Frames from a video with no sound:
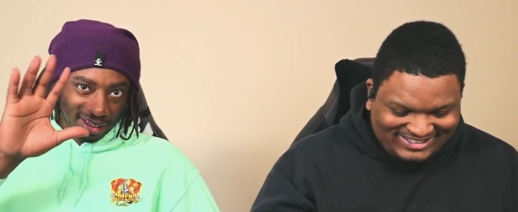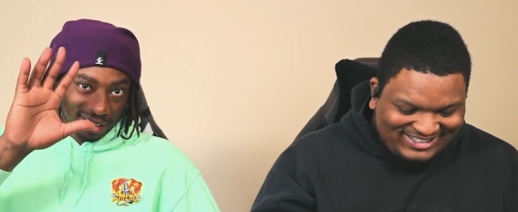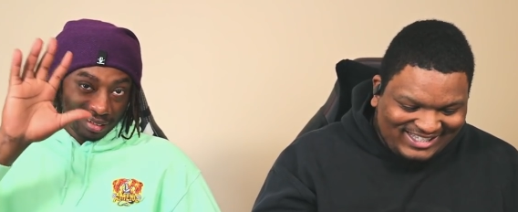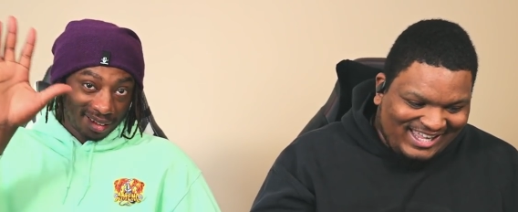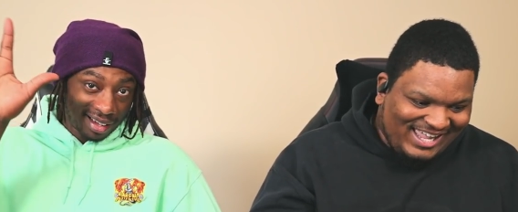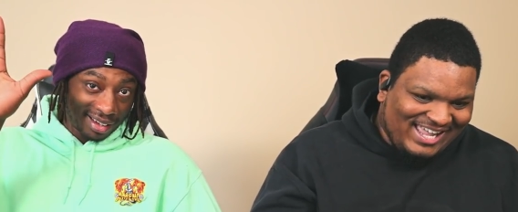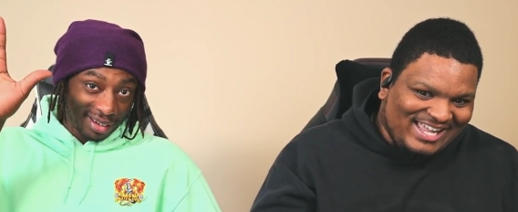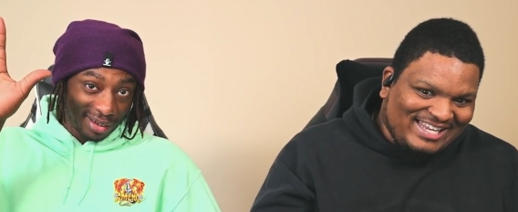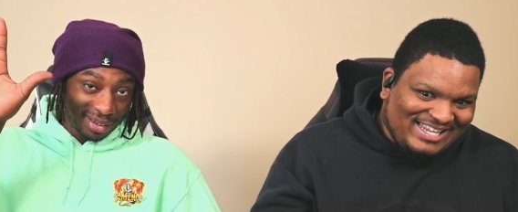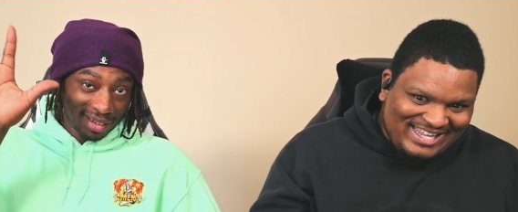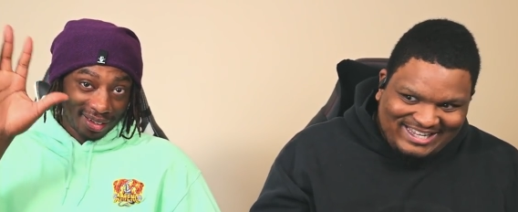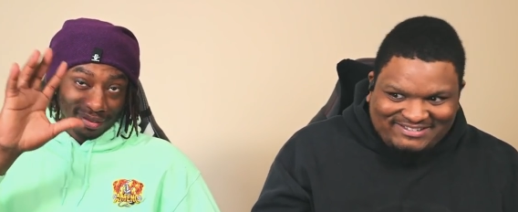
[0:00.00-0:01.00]
Speaker 1: He was yeah.
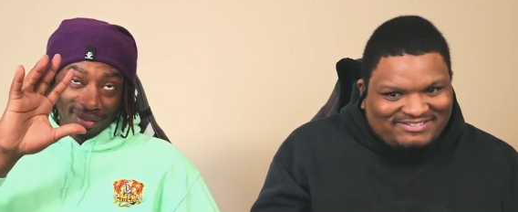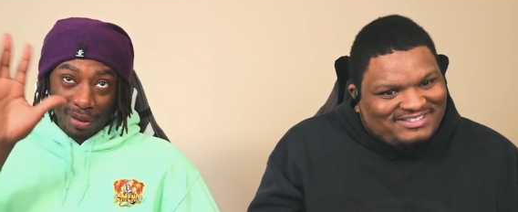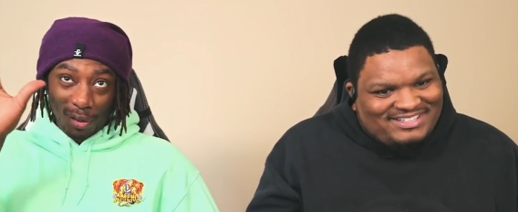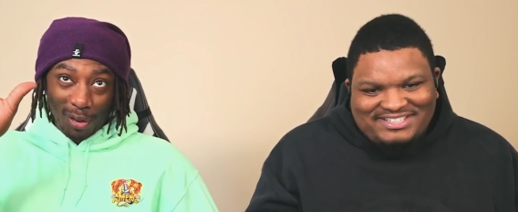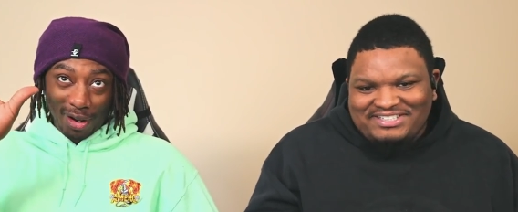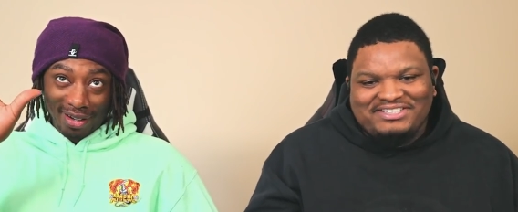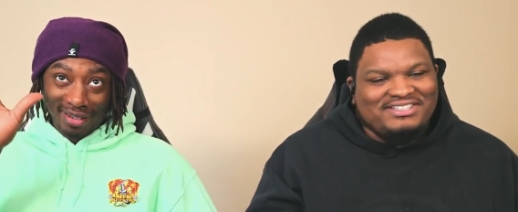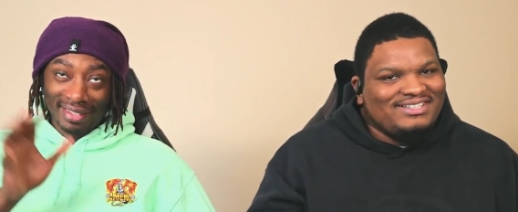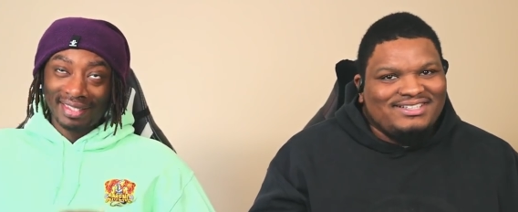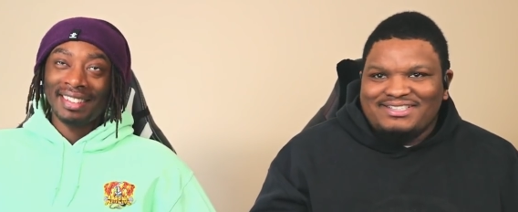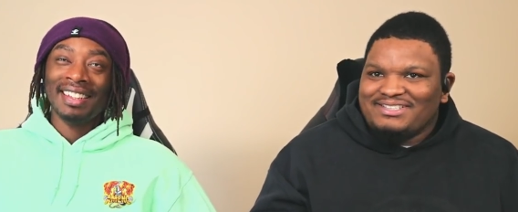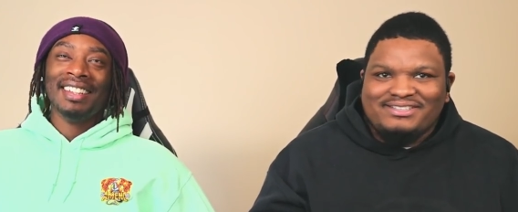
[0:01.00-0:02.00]
like, boy.
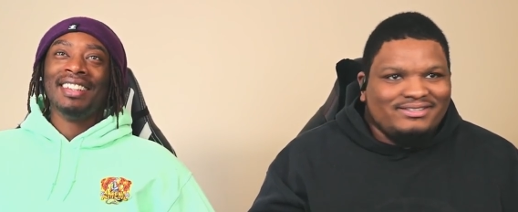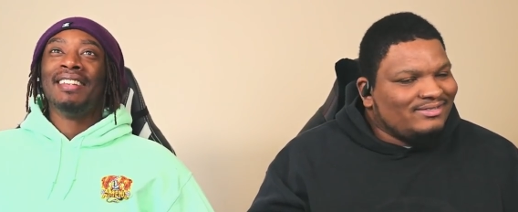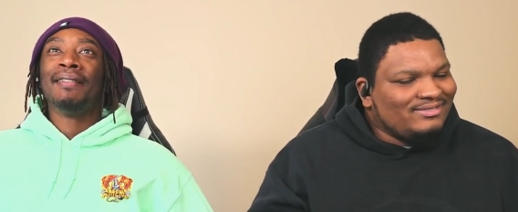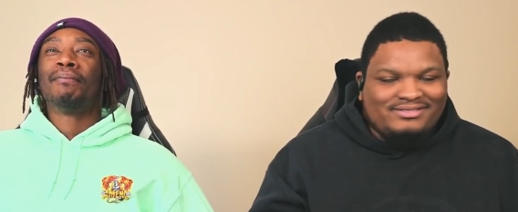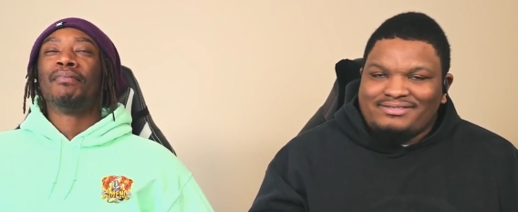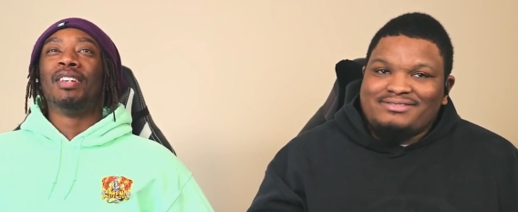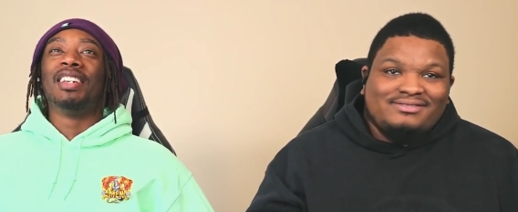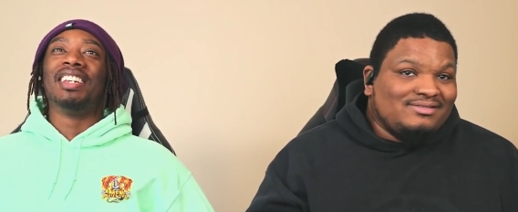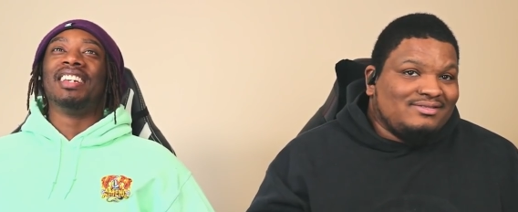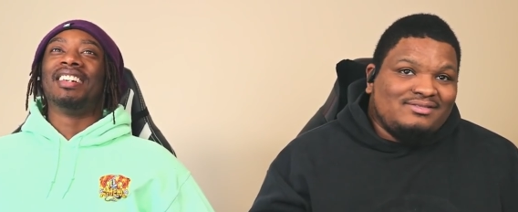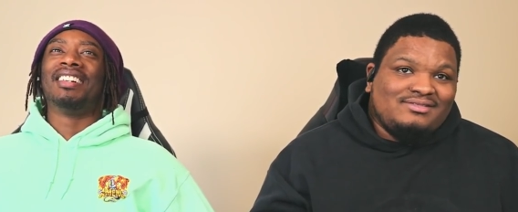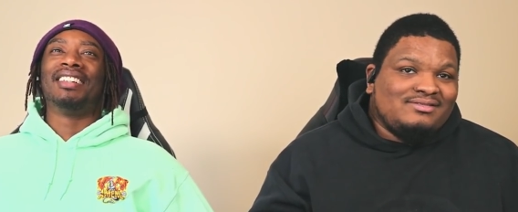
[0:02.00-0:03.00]
But
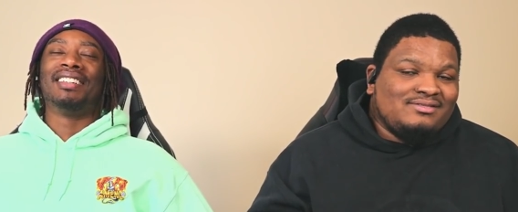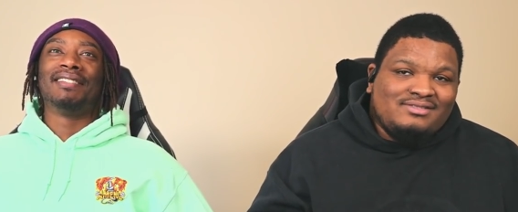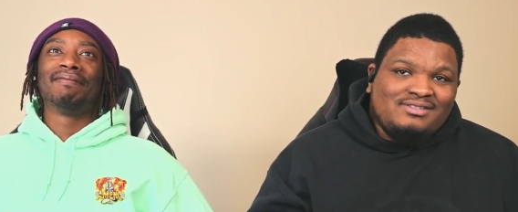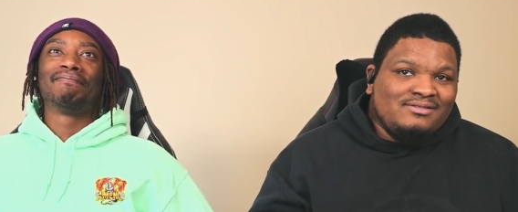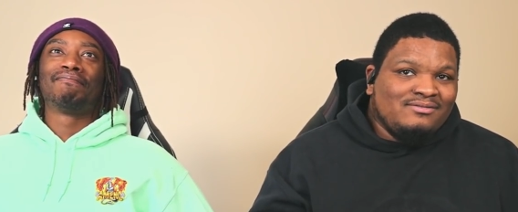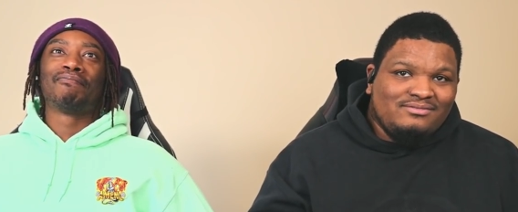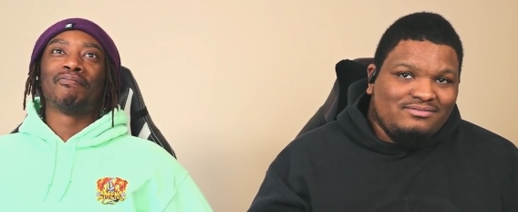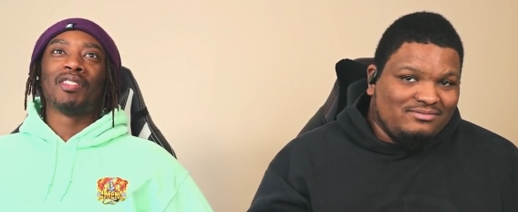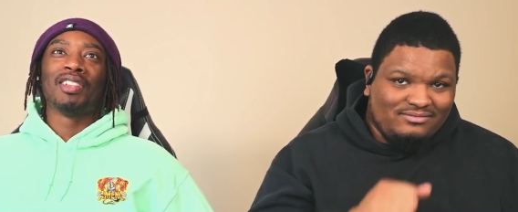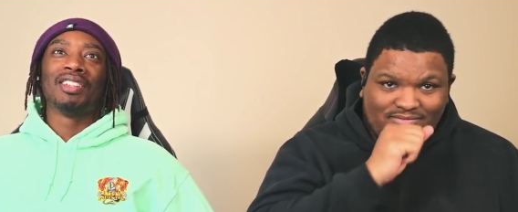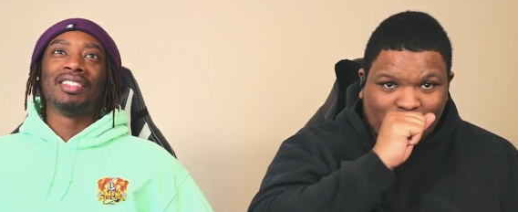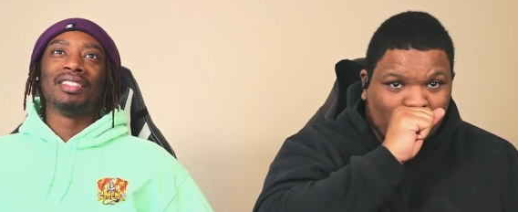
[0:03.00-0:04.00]
yeah, um.
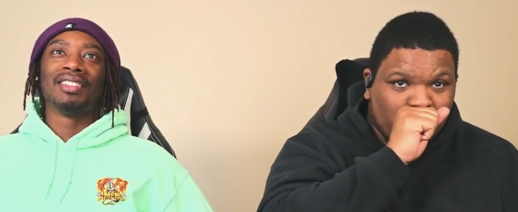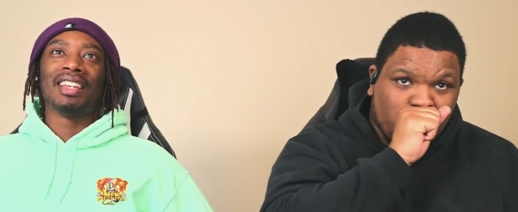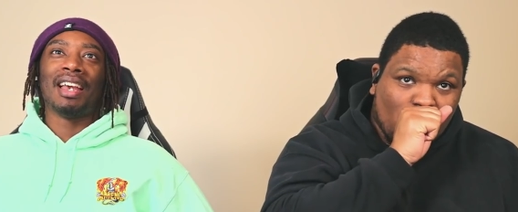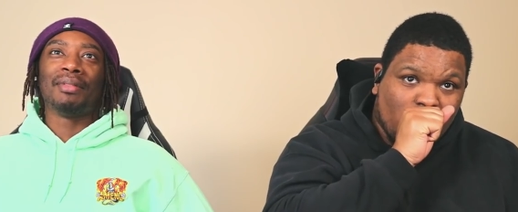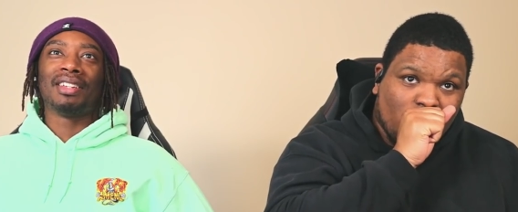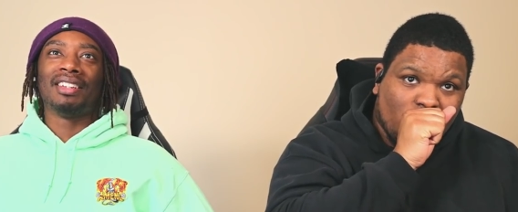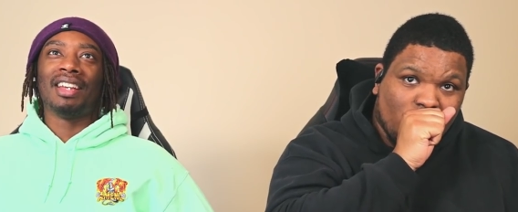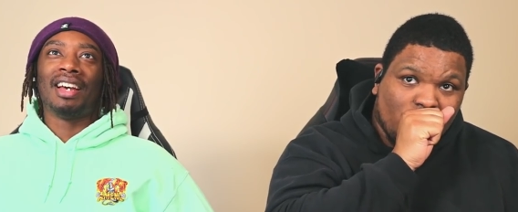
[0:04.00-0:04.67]
Gabi getting